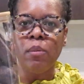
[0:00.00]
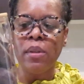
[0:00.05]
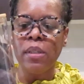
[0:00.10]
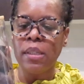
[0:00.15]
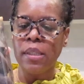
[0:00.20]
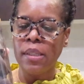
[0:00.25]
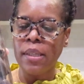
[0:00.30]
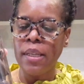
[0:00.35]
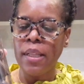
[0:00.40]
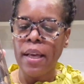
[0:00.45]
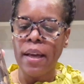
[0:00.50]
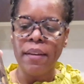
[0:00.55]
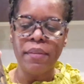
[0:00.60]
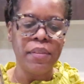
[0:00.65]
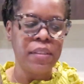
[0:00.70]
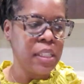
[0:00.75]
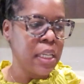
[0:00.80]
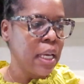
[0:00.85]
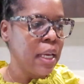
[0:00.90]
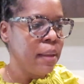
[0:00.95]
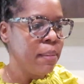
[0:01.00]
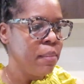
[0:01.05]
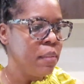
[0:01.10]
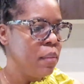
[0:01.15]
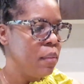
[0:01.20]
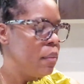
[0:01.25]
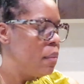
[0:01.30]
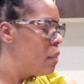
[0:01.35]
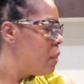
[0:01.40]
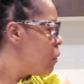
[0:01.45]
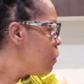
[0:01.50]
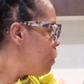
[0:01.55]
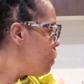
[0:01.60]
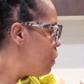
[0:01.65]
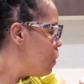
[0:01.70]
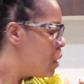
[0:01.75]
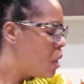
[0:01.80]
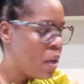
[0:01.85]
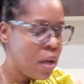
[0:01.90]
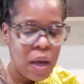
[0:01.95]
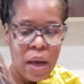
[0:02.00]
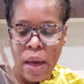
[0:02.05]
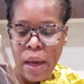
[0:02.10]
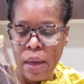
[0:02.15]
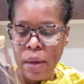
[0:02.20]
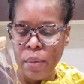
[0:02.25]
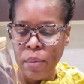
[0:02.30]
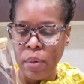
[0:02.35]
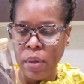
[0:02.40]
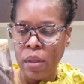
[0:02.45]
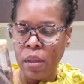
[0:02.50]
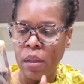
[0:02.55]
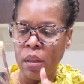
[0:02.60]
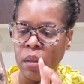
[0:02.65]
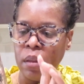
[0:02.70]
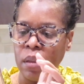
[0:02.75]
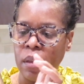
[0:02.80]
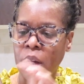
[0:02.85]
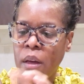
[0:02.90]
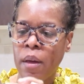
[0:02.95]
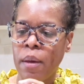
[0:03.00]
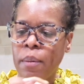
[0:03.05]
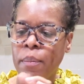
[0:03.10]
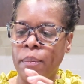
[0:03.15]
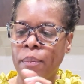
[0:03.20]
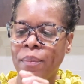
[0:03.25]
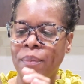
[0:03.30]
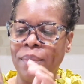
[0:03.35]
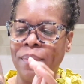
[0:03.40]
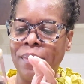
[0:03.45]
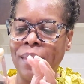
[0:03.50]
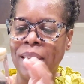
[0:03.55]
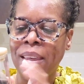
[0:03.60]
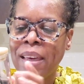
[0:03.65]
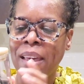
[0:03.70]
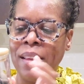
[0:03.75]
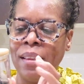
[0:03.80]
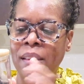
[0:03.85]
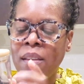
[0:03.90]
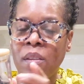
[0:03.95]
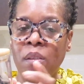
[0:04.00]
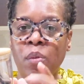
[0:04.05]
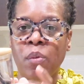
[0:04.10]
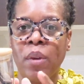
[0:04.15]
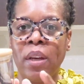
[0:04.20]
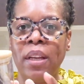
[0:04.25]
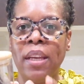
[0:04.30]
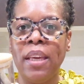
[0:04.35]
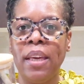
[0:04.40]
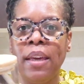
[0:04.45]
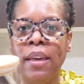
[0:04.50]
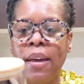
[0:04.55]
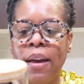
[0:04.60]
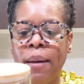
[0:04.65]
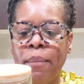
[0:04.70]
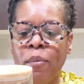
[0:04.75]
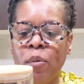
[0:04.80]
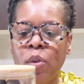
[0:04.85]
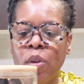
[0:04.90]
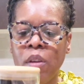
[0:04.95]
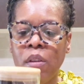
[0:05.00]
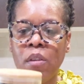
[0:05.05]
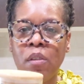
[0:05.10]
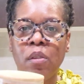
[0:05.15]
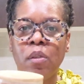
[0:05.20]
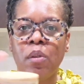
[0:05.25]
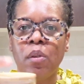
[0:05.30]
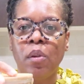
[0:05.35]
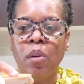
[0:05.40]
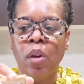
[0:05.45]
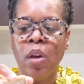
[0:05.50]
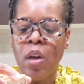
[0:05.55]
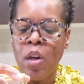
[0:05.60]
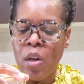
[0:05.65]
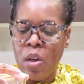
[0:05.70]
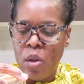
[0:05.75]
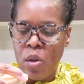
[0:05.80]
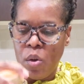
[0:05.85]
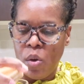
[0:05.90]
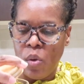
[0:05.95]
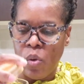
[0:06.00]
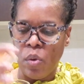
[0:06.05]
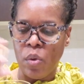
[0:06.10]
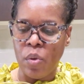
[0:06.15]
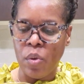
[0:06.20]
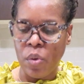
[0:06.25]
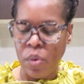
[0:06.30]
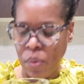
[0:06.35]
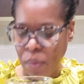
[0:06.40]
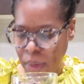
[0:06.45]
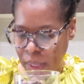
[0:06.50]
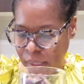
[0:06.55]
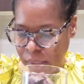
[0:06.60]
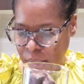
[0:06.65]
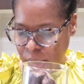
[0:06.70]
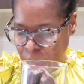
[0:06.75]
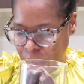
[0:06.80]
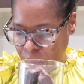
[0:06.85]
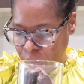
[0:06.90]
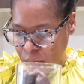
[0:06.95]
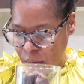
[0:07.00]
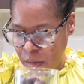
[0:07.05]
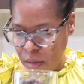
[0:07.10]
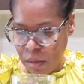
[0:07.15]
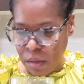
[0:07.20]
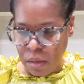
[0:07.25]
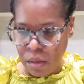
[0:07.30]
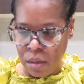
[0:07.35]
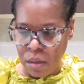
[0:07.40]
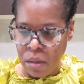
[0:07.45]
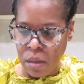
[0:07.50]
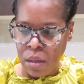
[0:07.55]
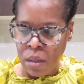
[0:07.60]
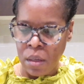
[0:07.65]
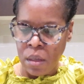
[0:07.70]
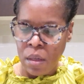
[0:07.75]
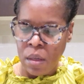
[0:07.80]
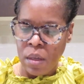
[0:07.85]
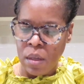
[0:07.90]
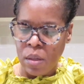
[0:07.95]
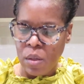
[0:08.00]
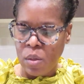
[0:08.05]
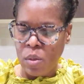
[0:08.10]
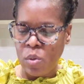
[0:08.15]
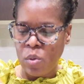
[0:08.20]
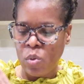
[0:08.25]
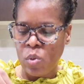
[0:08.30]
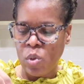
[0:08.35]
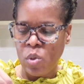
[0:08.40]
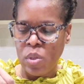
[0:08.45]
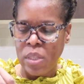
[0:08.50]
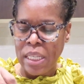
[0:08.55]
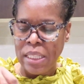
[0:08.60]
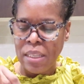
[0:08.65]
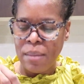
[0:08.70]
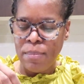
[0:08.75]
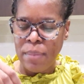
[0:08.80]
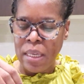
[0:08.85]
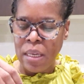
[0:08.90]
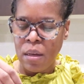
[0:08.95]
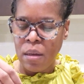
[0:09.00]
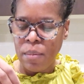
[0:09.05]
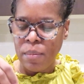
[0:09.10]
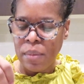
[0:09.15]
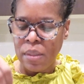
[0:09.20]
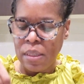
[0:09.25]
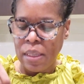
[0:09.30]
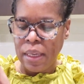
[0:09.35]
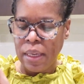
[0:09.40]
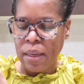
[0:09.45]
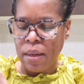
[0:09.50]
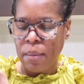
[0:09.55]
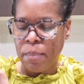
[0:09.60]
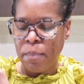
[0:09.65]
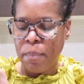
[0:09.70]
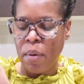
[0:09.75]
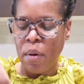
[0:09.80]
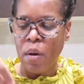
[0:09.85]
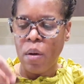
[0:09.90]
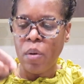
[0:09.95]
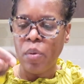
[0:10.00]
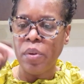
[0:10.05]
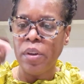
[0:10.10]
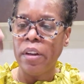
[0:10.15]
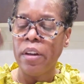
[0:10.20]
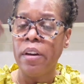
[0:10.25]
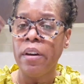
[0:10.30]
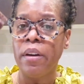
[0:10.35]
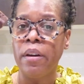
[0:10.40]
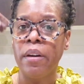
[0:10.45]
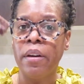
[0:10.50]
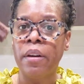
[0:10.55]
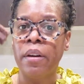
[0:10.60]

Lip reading: we still have time, I will get this ready. I'm going to grate it so that it becomes like a powder.